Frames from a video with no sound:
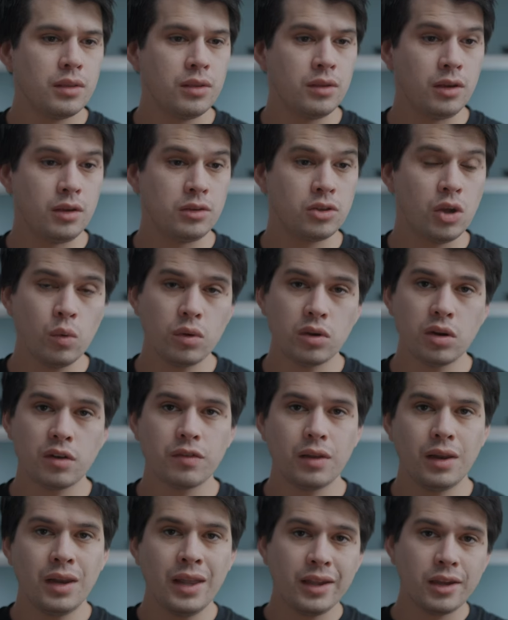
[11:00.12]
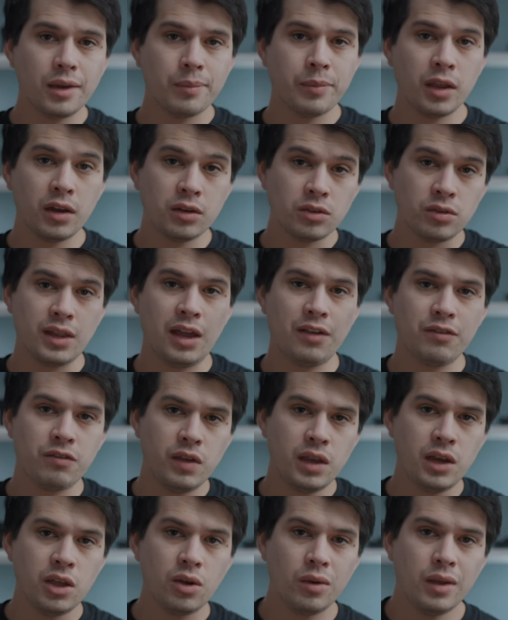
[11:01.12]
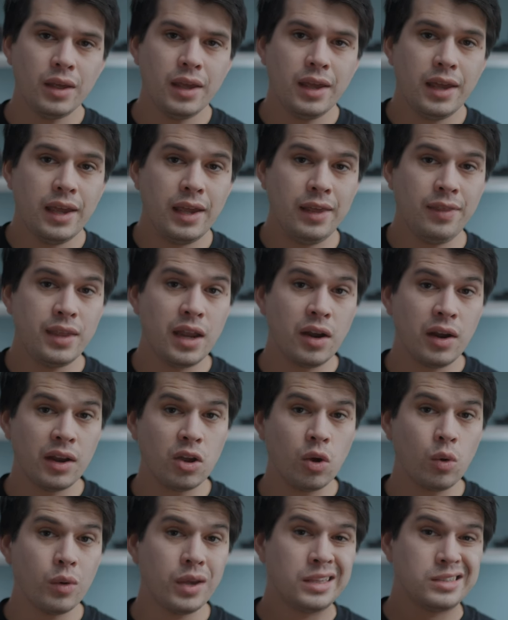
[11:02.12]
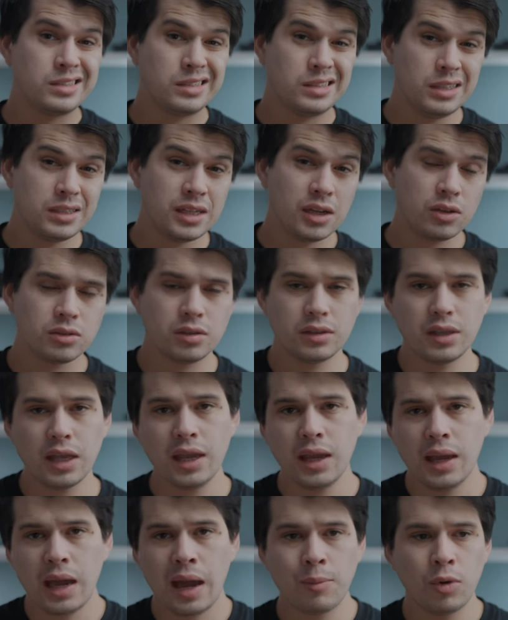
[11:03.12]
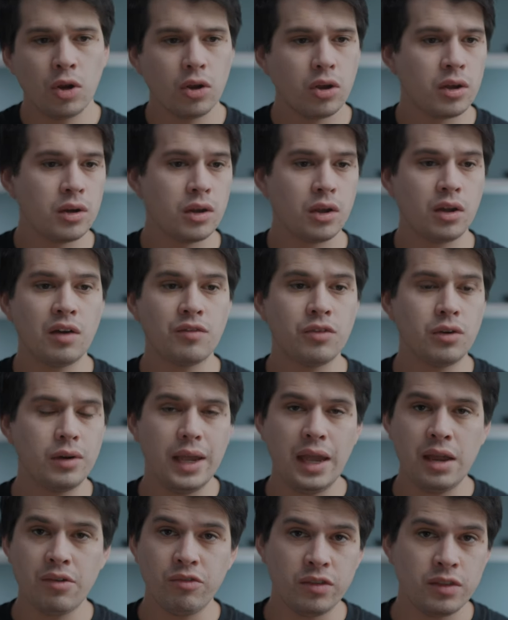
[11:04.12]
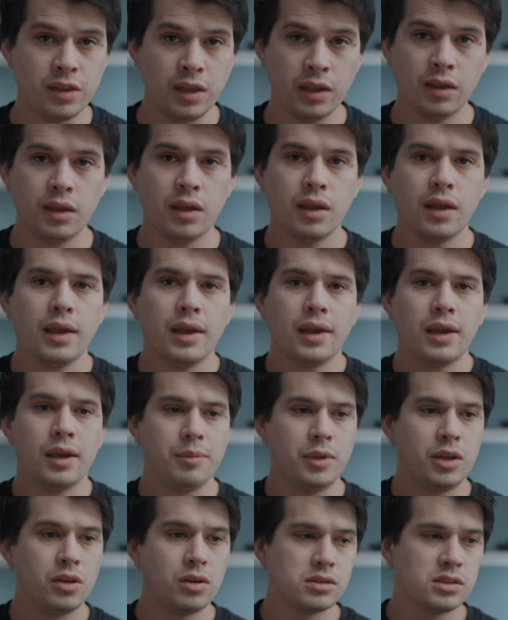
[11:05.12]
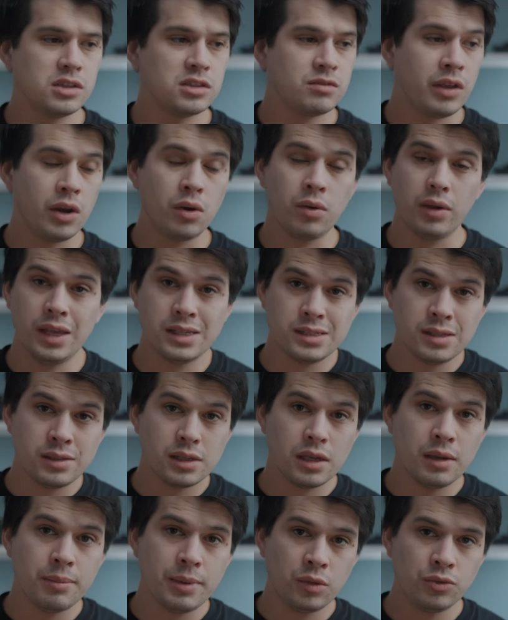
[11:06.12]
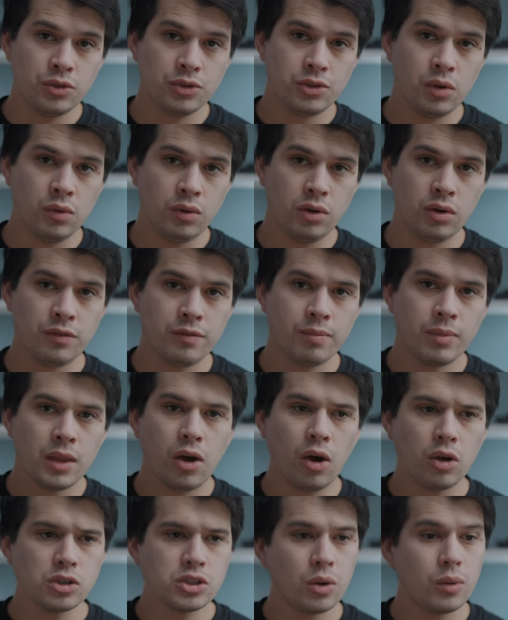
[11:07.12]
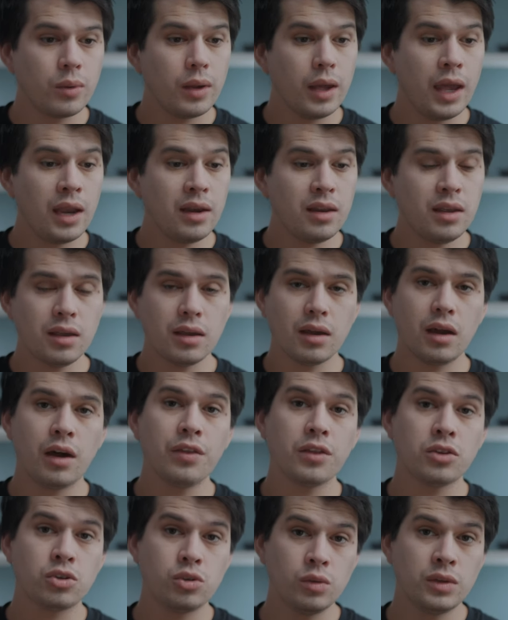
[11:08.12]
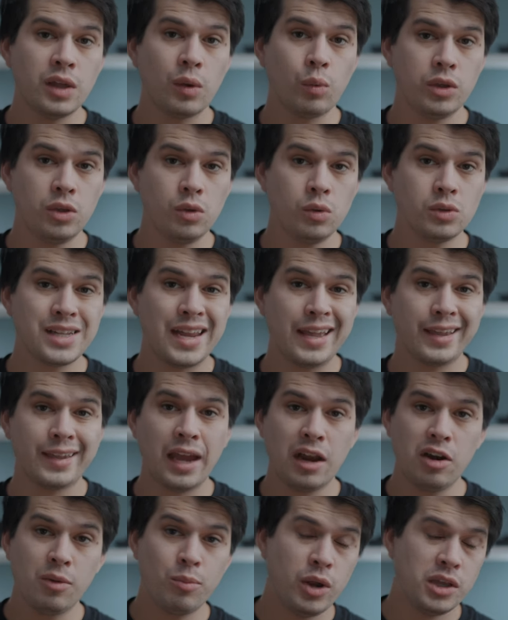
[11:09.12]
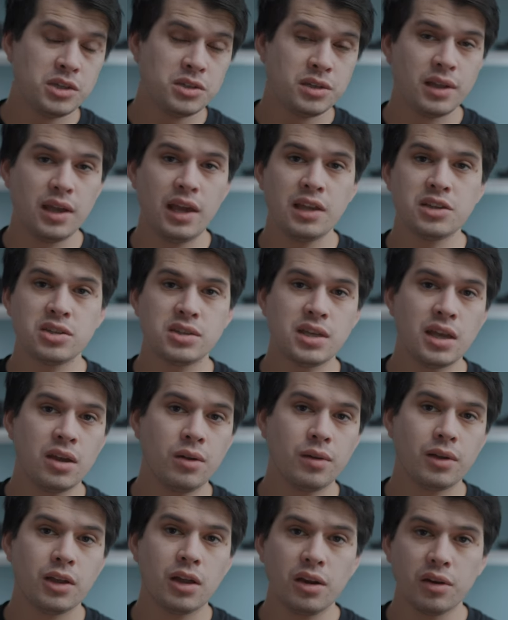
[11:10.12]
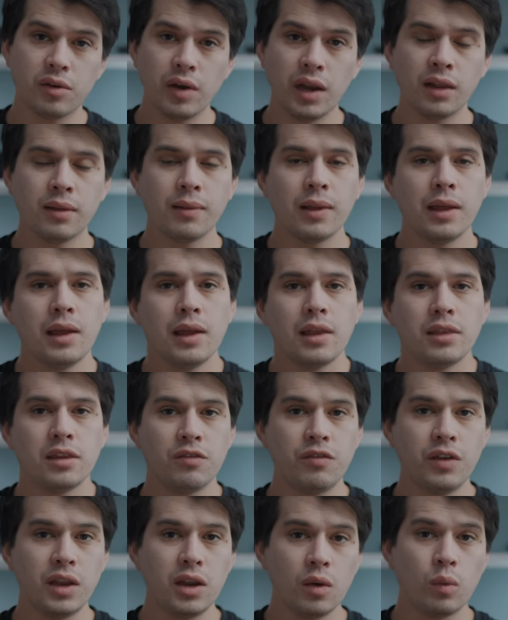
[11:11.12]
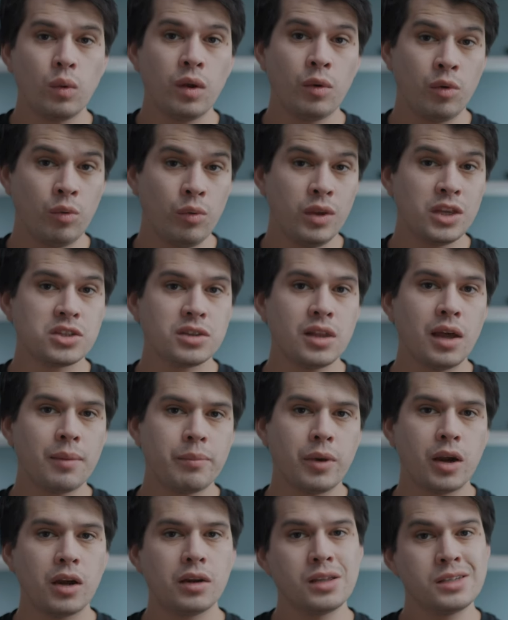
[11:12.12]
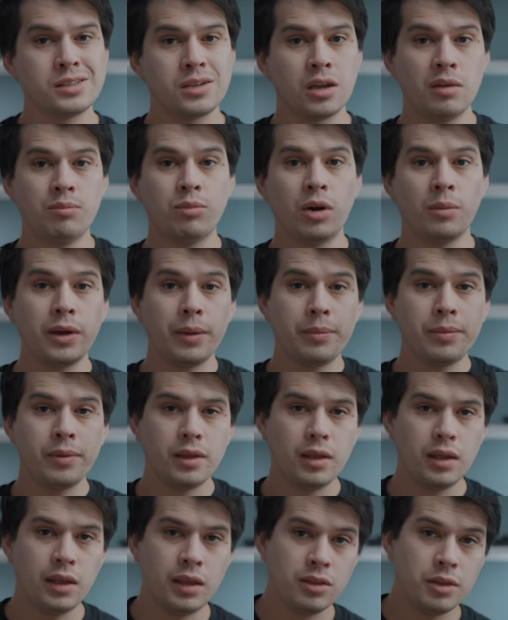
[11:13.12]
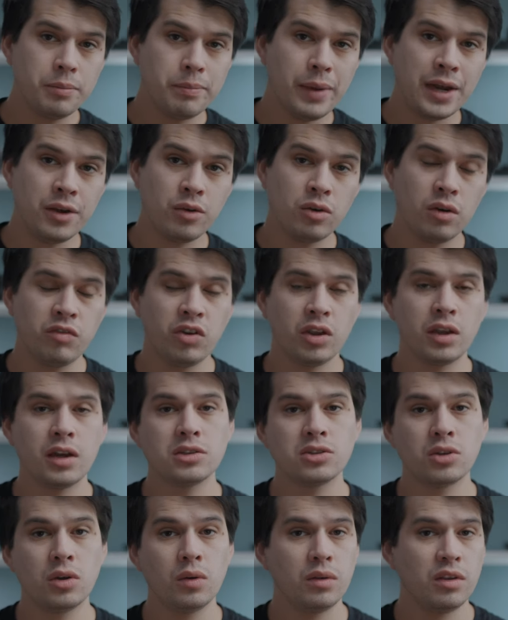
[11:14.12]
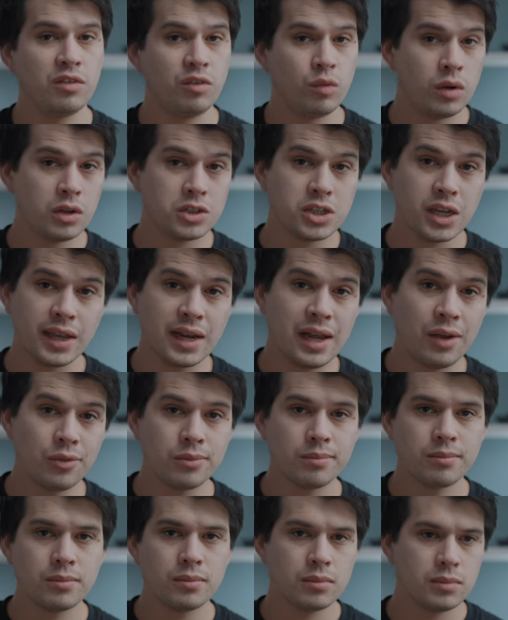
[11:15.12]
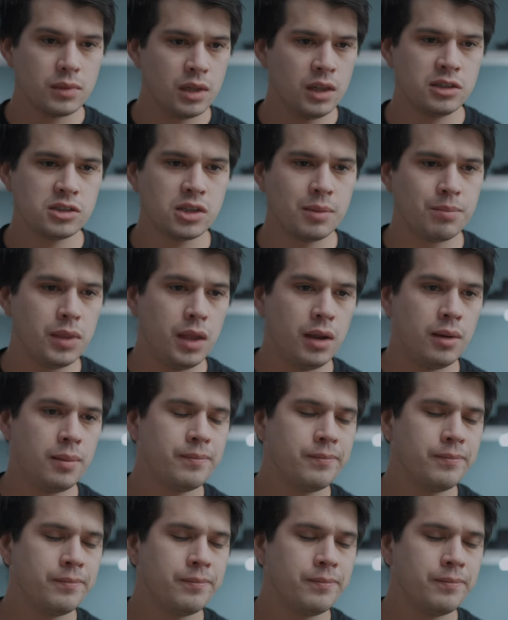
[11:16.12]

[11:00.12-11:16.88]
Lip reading: the tone curve, link up here to that video. In there, I go into detail. Today, I'm not going to cover everything because this video isn't about the tone curve. Also, any other tool that we use, like calibration, HSL, color grading, the video when we reach that part is going to pop up in the banner over here. So if you want to check it out, links up there.